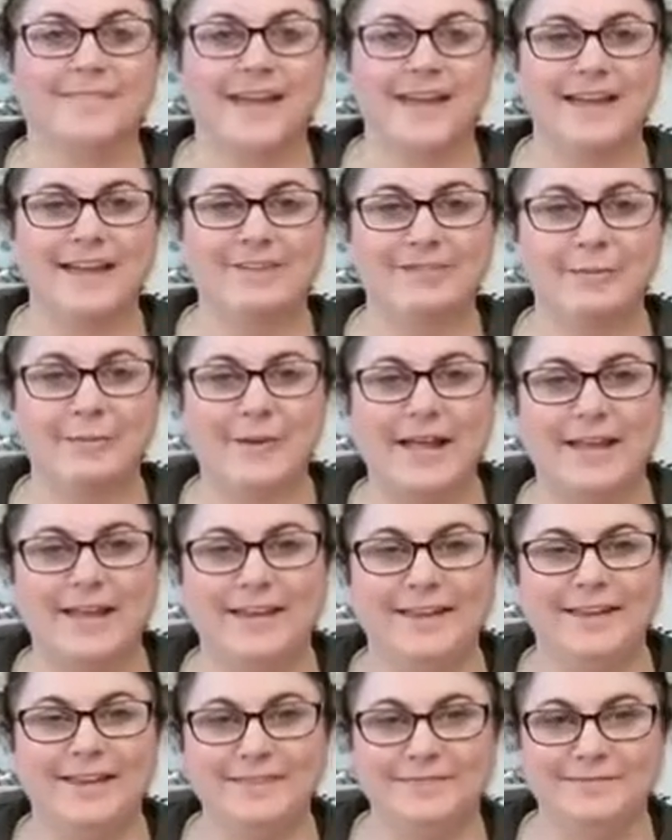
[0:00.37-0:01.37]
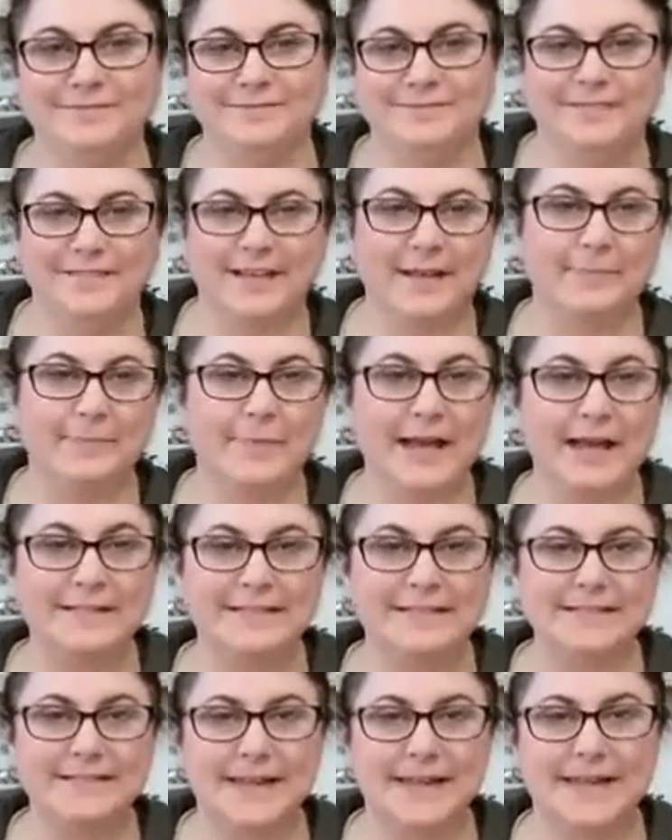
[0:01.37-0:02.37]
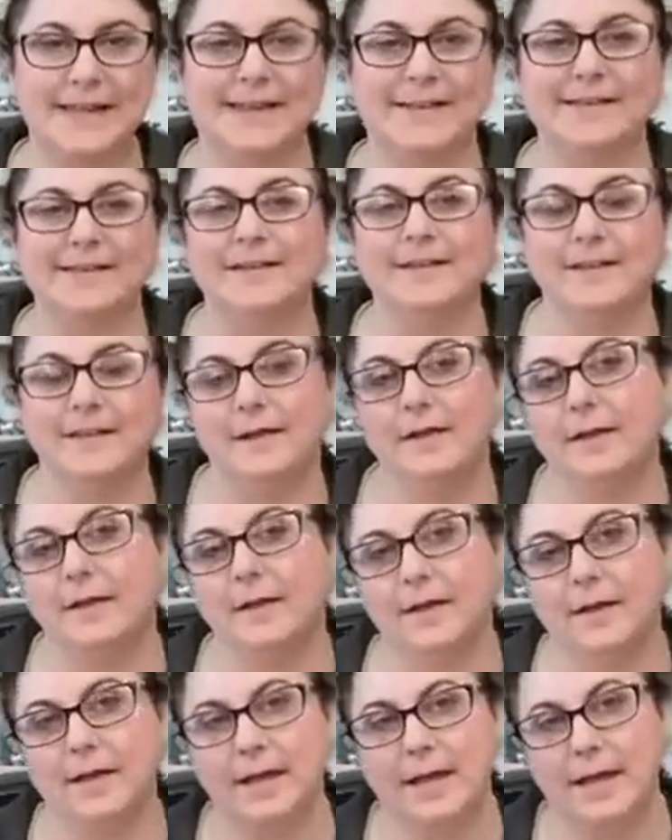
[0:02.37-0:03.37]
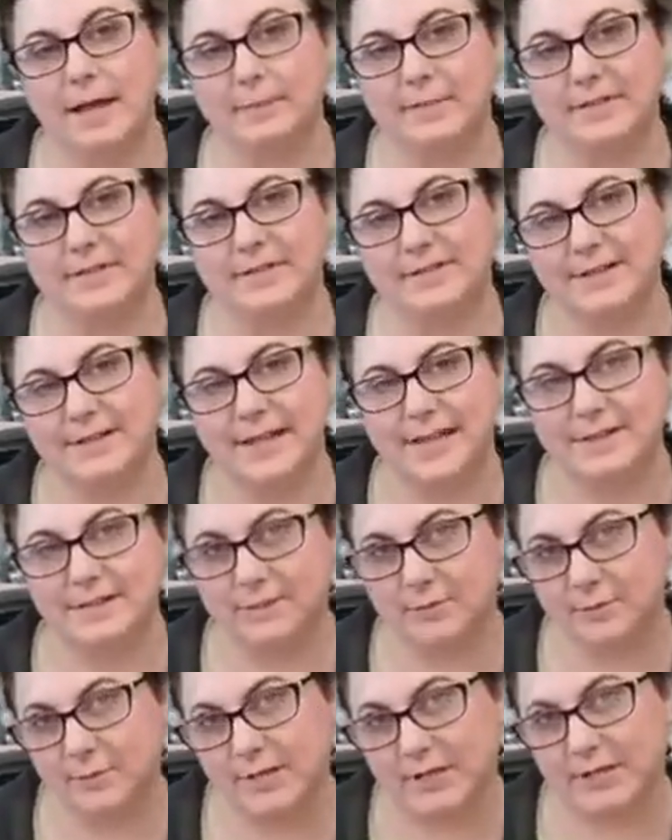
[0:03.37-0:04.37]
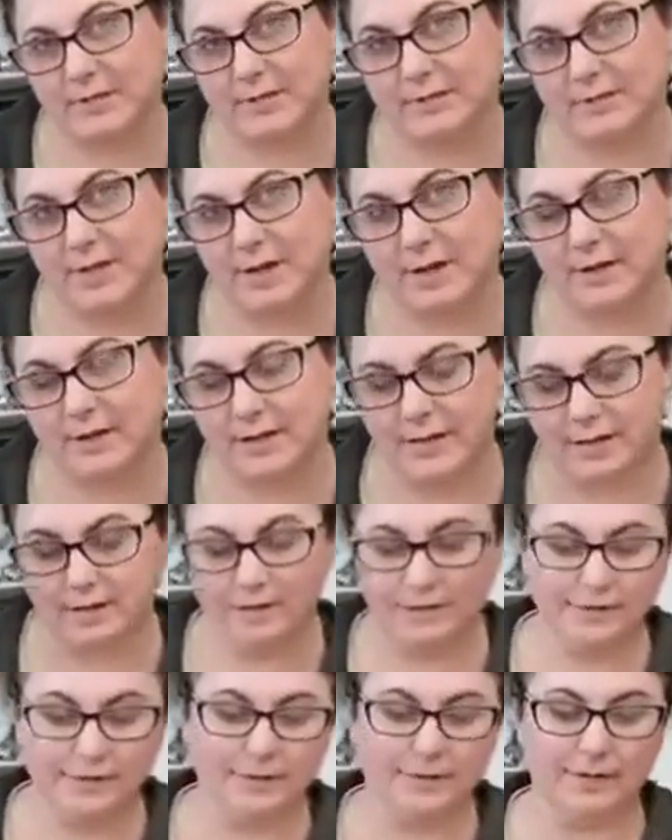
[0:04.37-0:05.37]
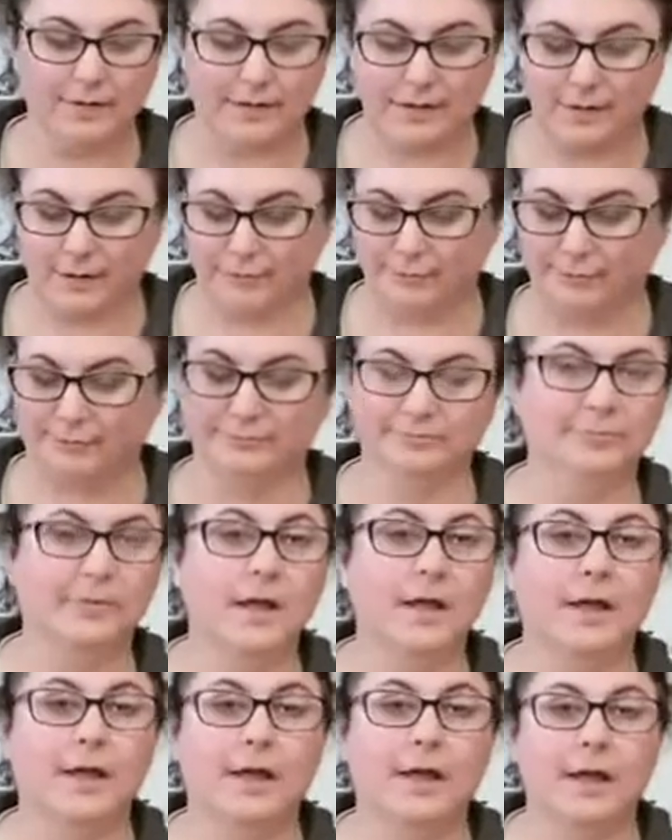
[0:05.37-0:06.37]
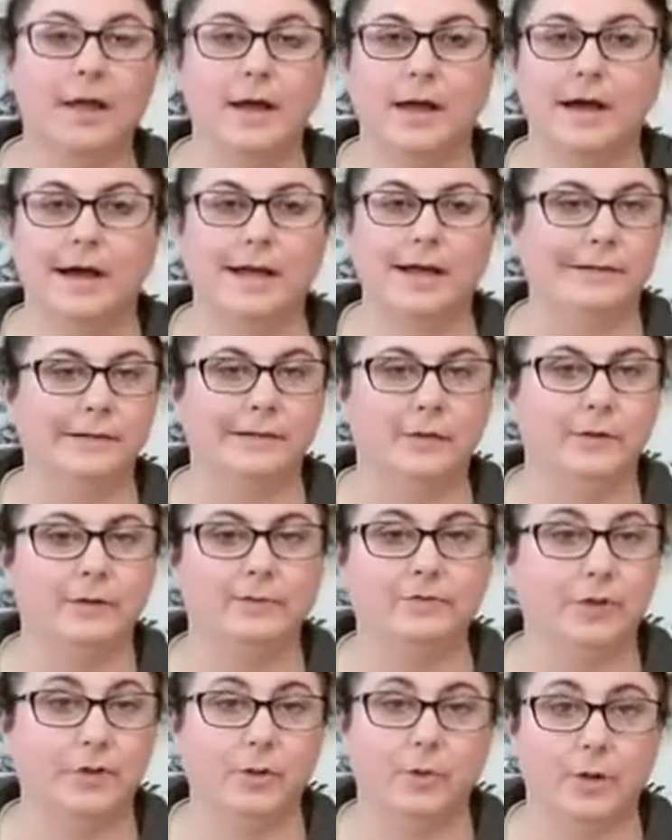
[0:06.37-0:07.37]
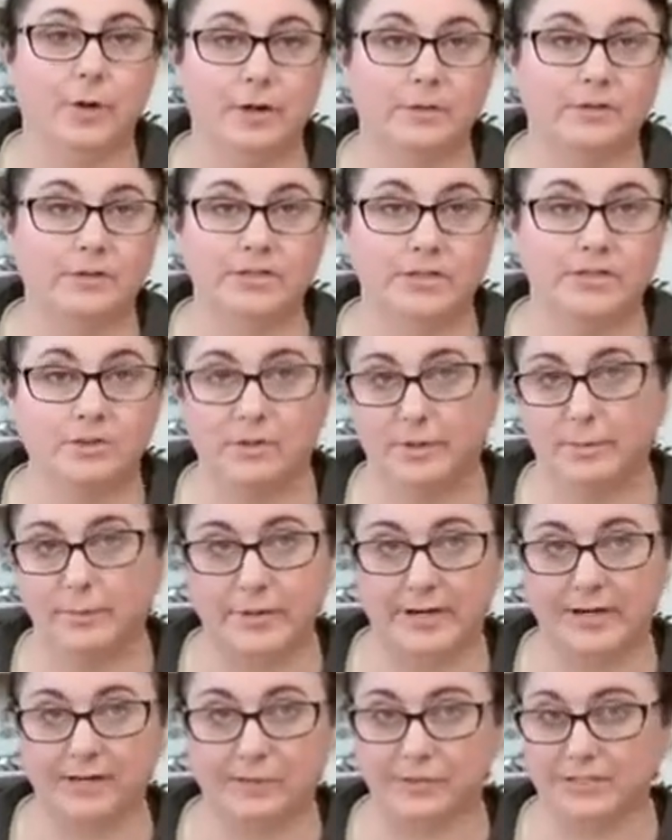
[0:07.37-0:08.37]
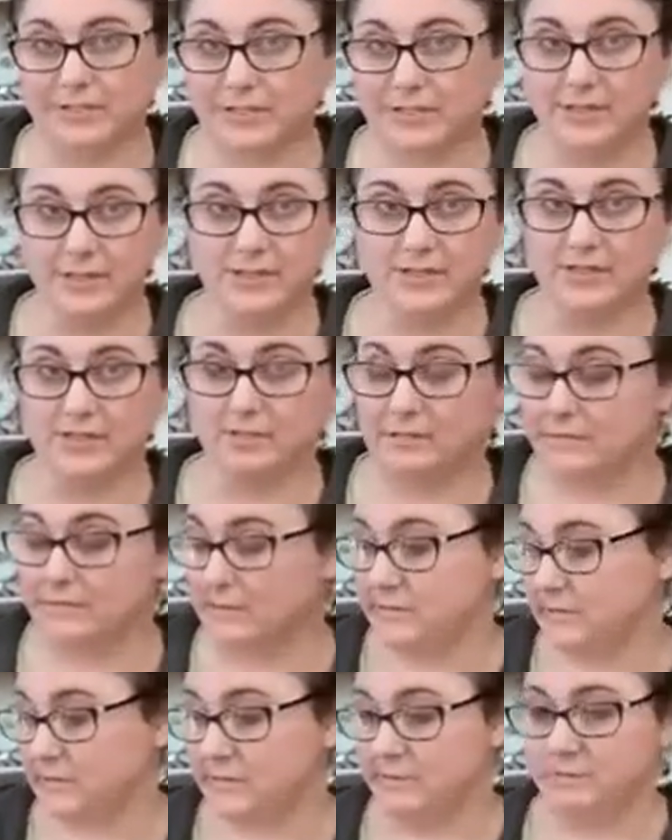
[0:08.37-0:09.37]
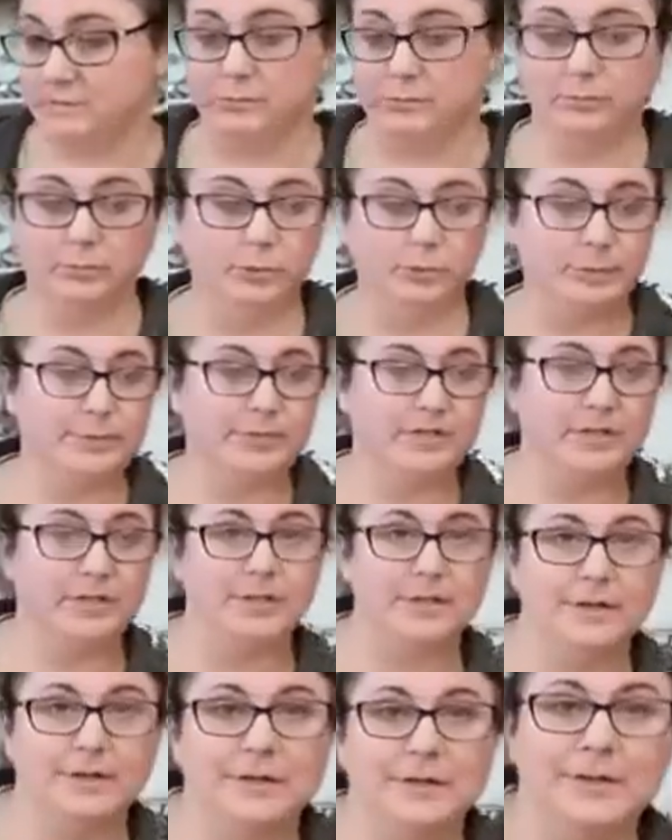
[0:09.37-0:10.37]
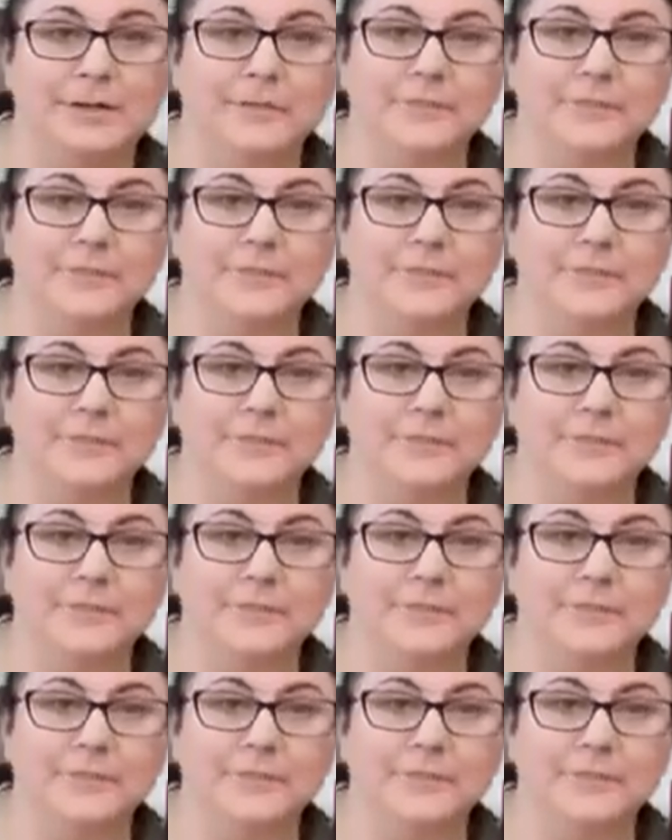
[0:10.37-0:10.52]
Hi everybody, I'm back today. I missed last week, sorry. I don't even know what I was doing, but I wasn't here, so whoopsie.